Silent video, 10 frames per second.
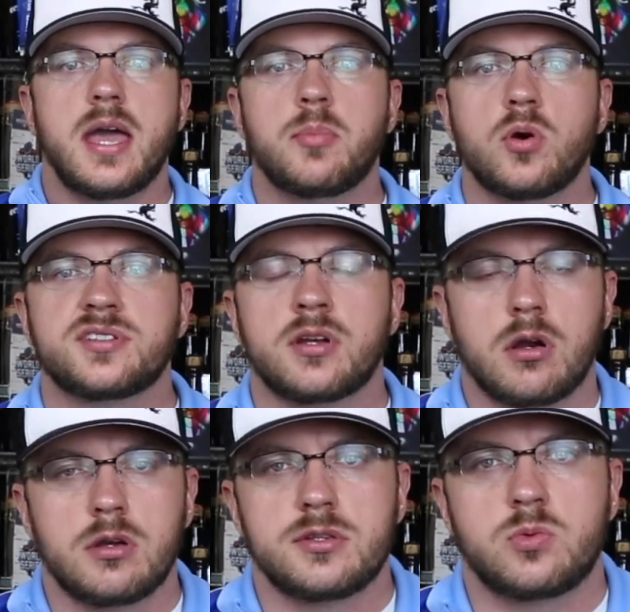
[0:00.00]
boys and
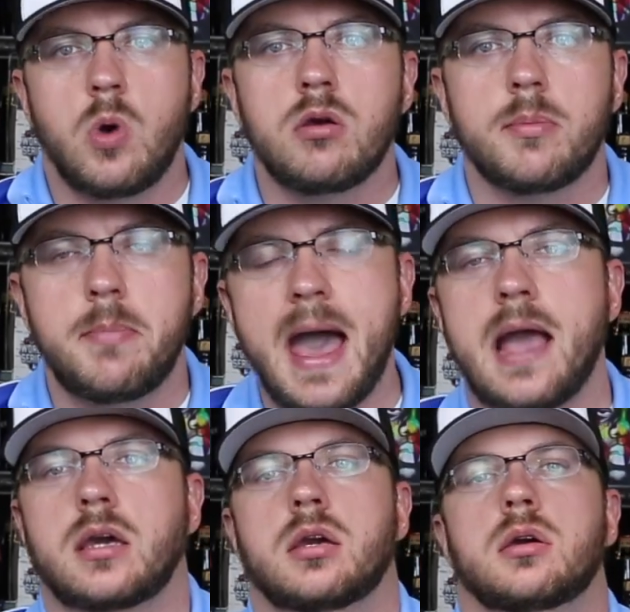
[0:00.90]
girls, welcome
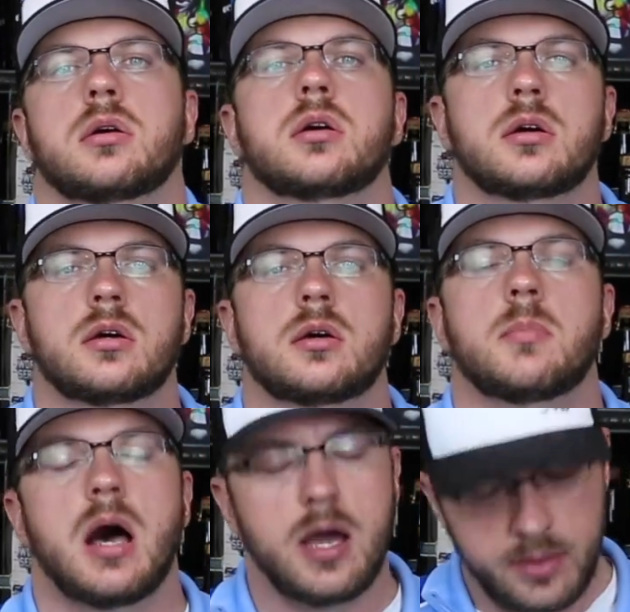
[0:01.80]
back
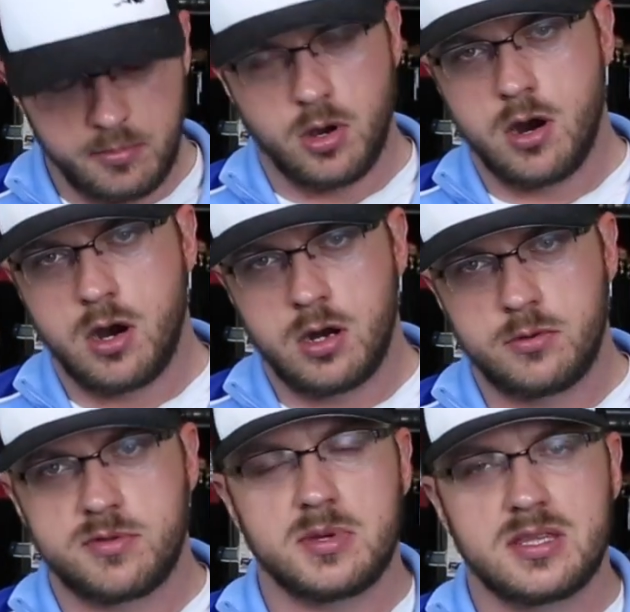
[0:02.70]
behind the bar
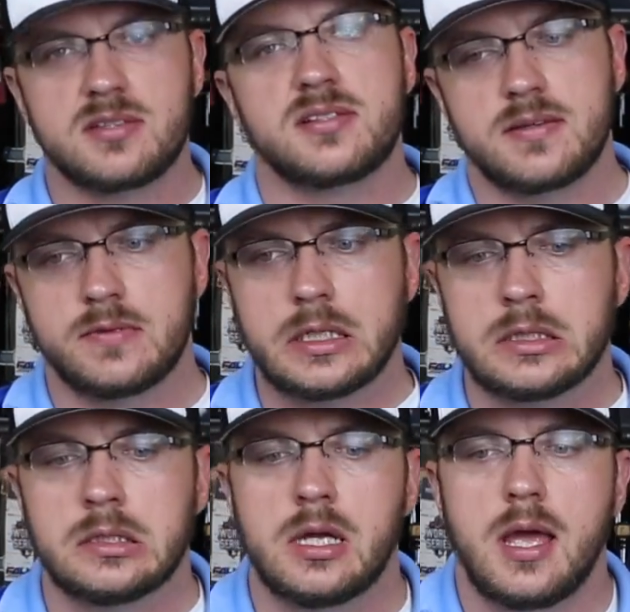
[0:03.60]
with me this
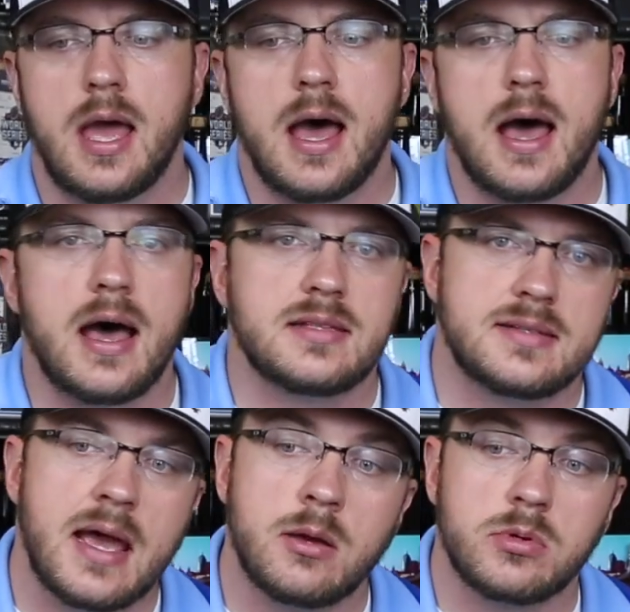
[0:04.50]
evening.
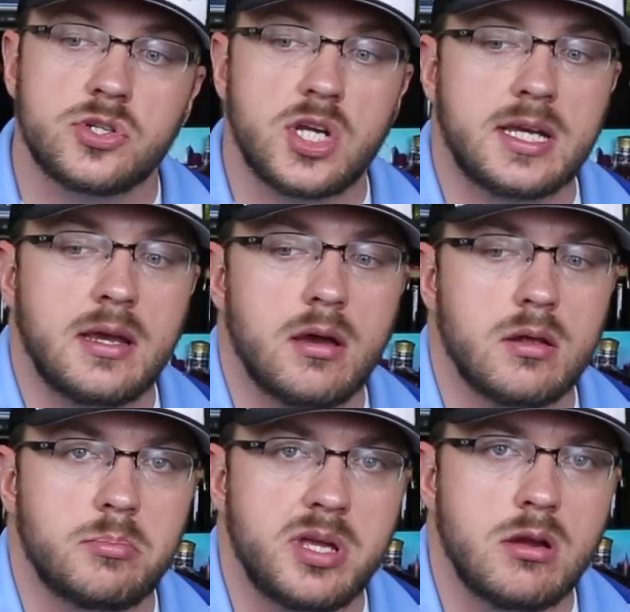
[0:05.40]
Tonight we're checking
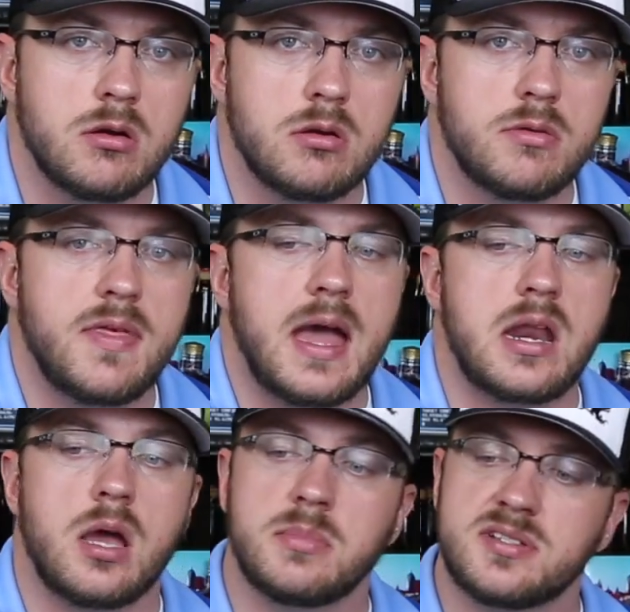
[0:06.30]
out a beer
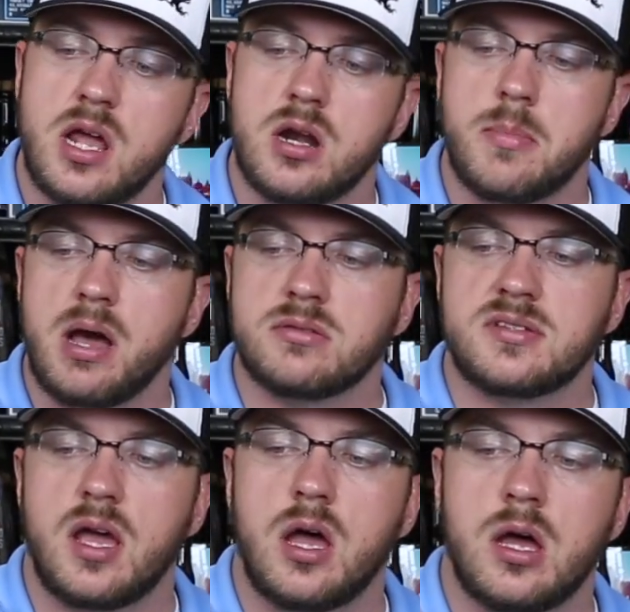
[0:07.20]
that I'm excited about.
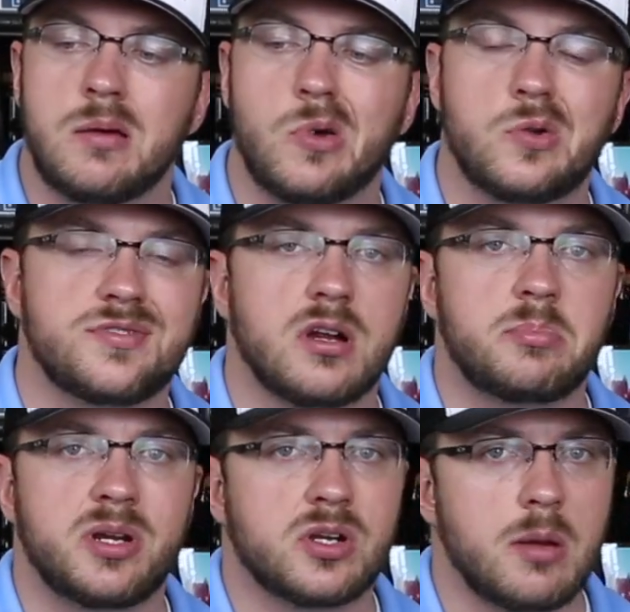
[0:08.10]

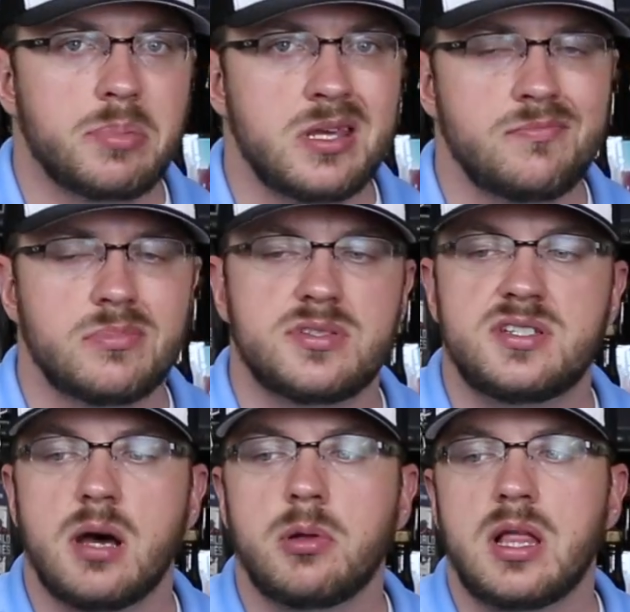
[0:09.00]
Ozark Beer Company,
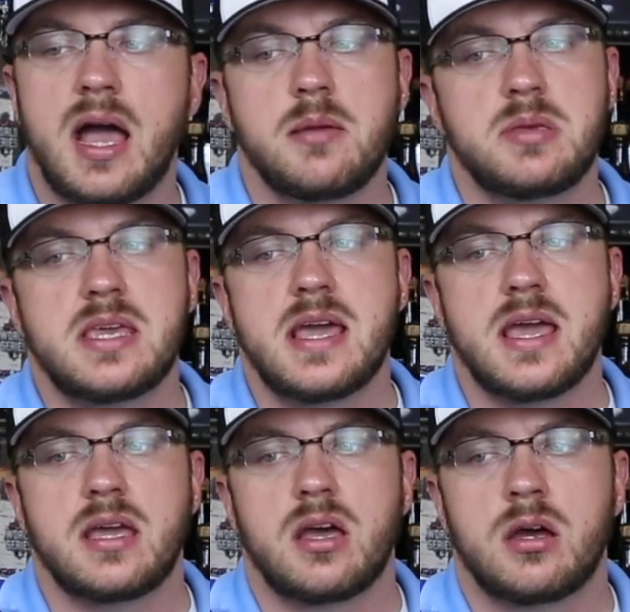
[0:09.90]
Double
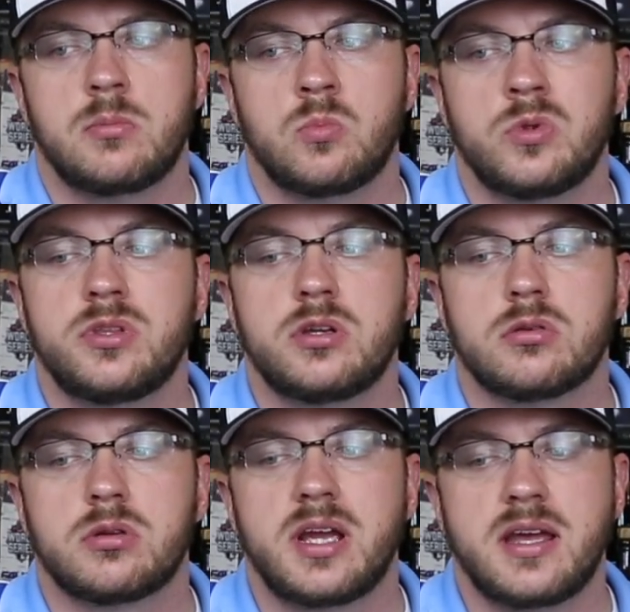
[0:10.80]
IPA. Really
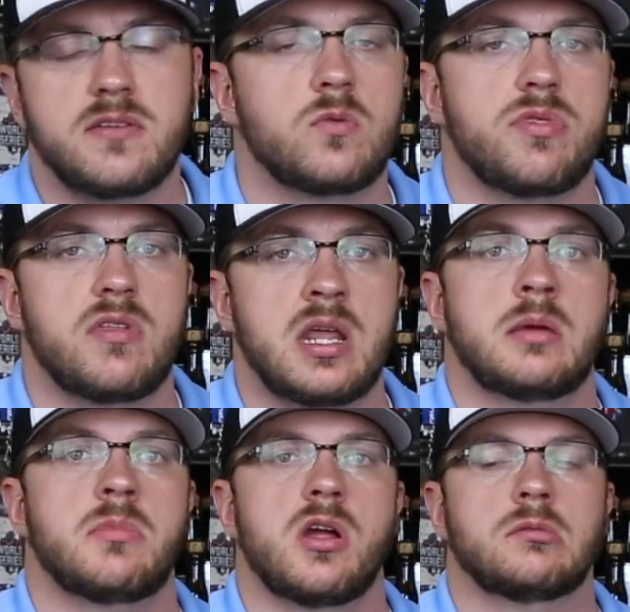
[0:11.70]
creative with the
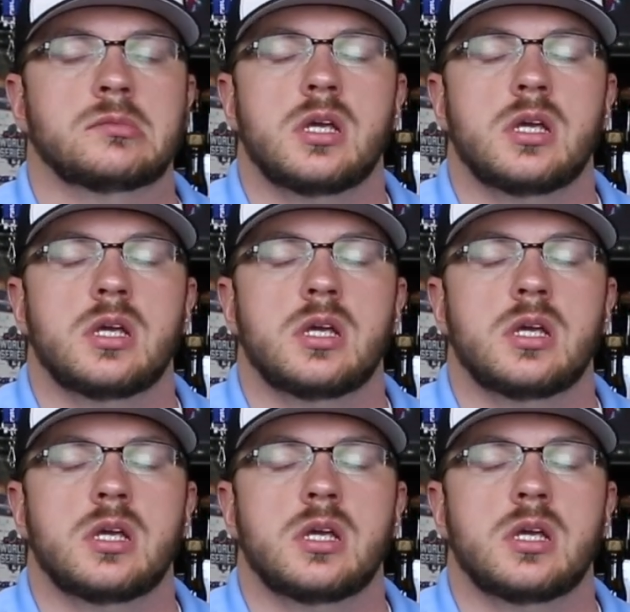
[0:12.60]
name there.